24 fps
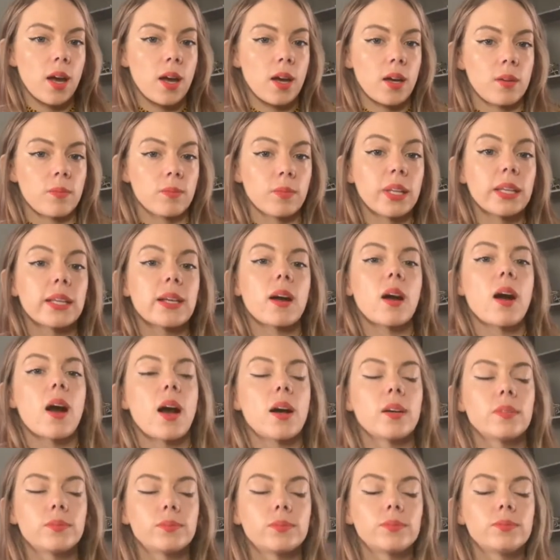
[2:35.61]
Like
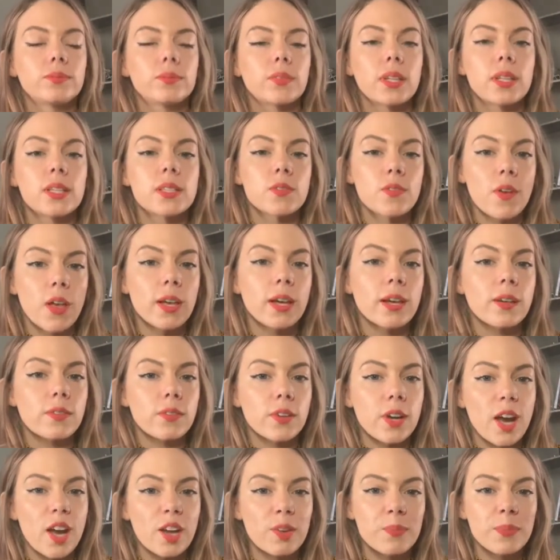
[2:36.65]
it's falling out of your
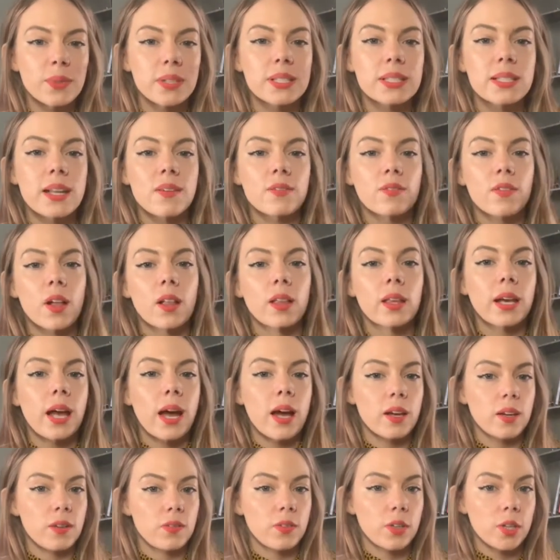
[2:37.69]
head, but it's not falling out
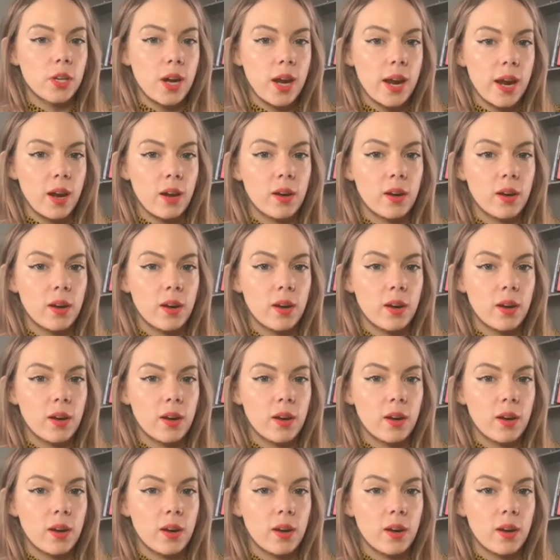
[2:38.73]
of your hair.